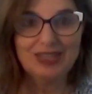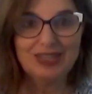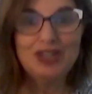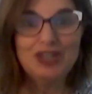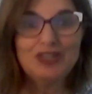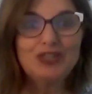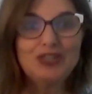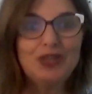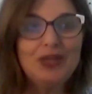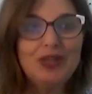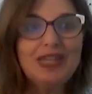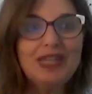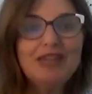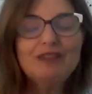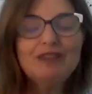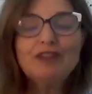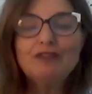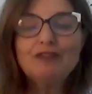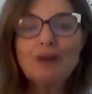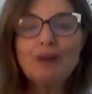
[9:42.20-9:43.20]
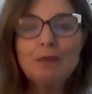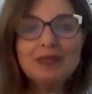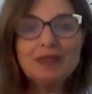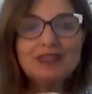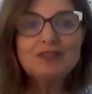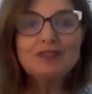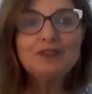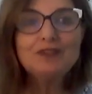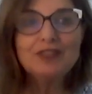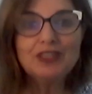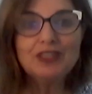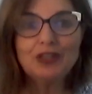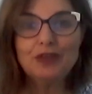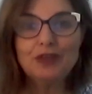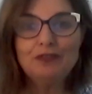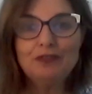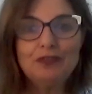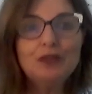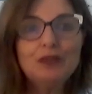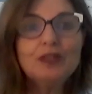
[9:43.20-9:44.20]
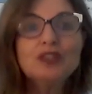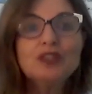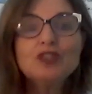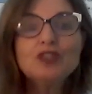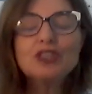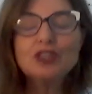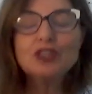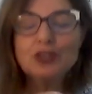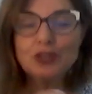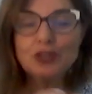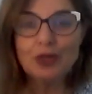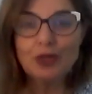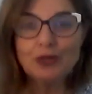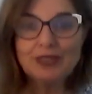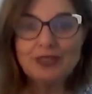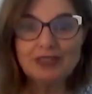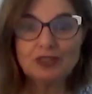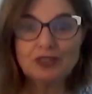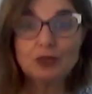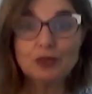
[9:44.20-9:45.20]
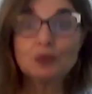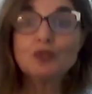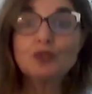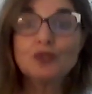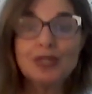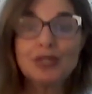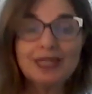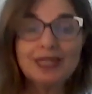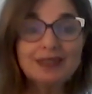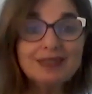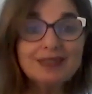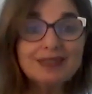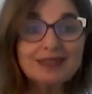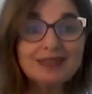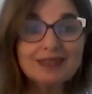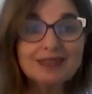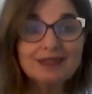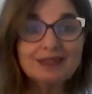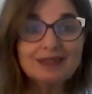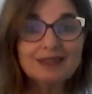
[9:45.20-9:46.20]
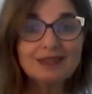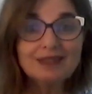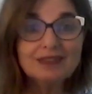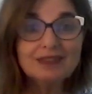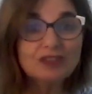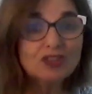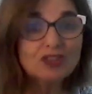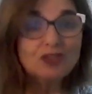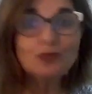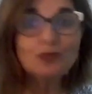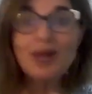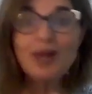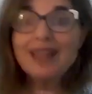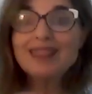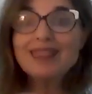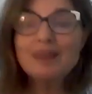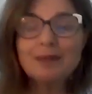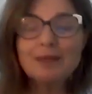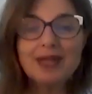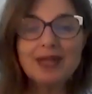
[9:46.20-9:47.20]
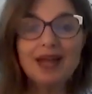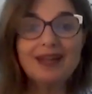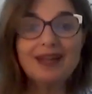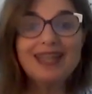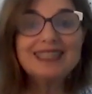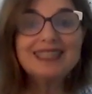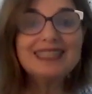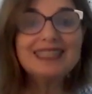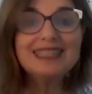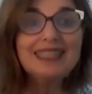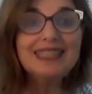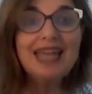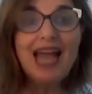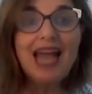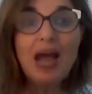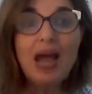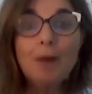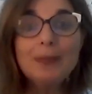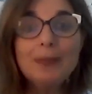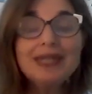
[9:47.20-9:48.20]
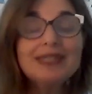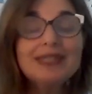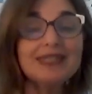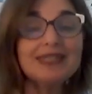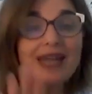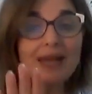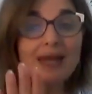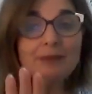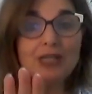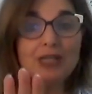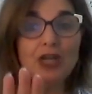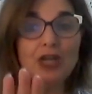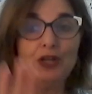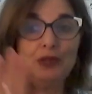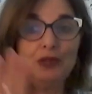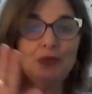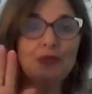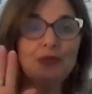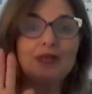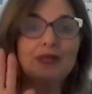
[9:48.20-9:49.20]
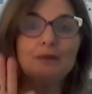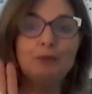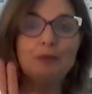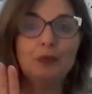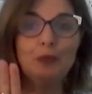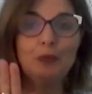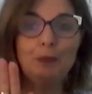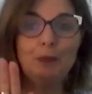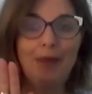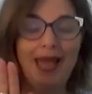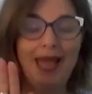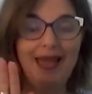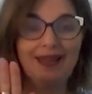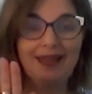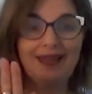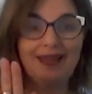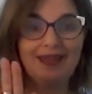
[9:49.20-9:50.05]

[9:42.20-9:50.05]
So even from this video, if you can just notice your triggers, just write them down and see how many times you can pull back.